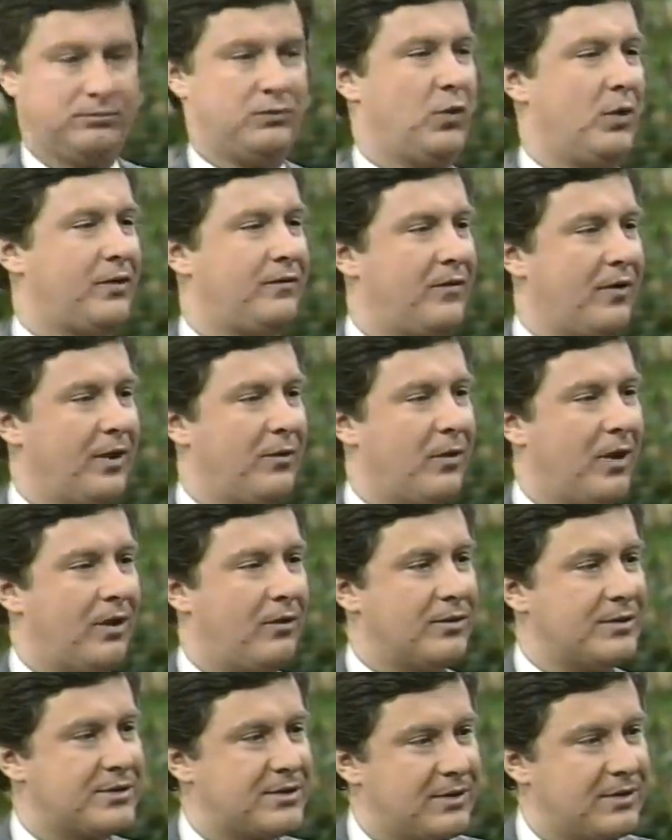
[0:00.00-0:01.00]
It worked very
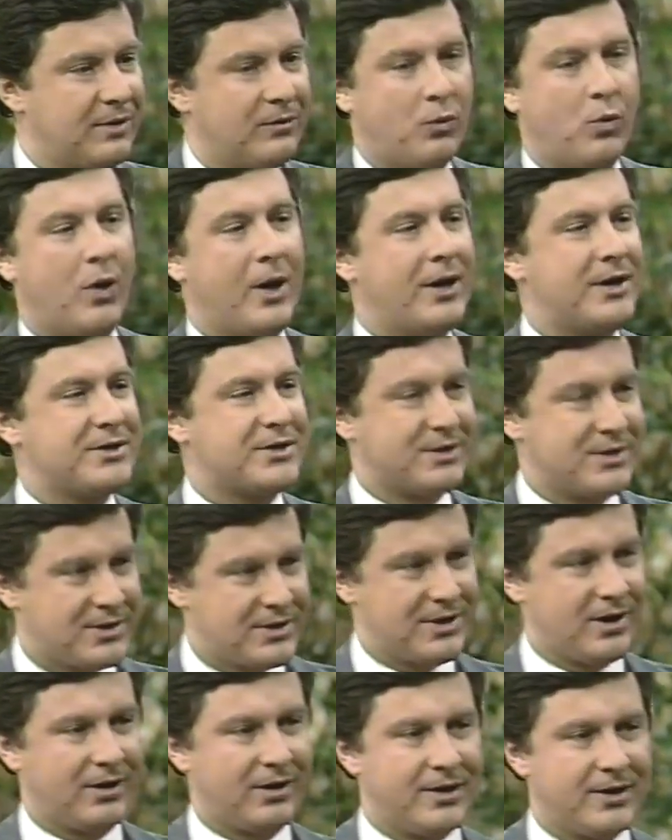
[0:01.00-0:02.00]
well. It was, it was and
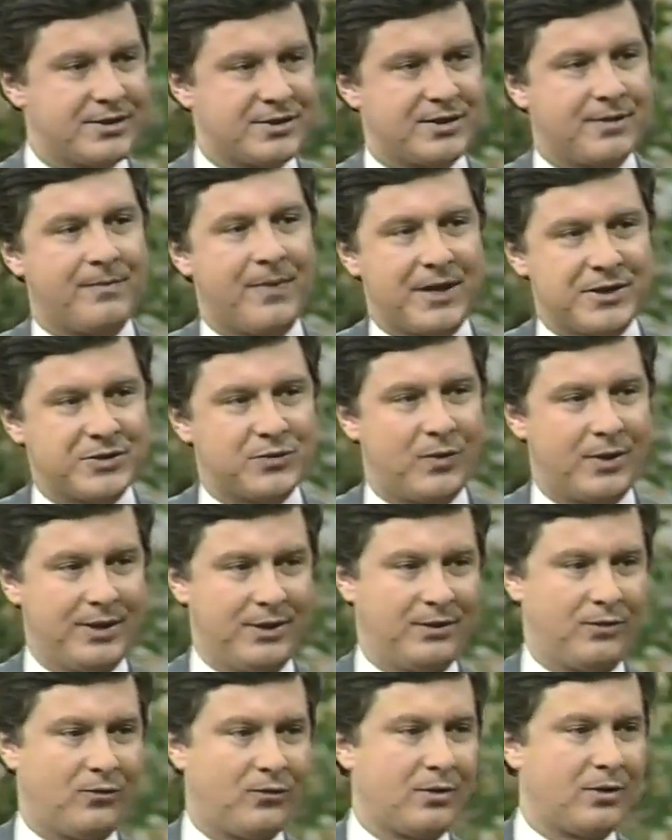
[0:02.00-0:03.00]
still is the best one
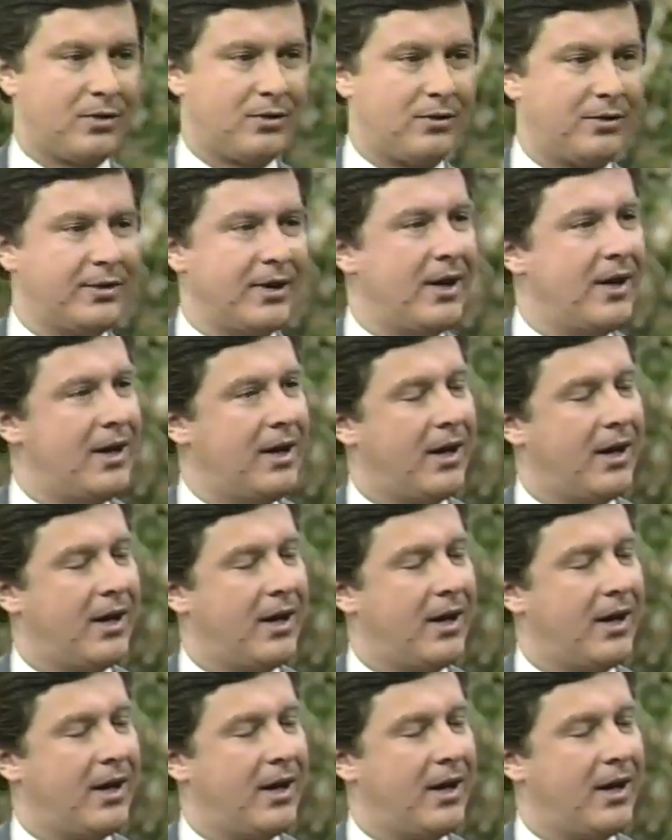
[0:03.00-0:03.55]
in the world.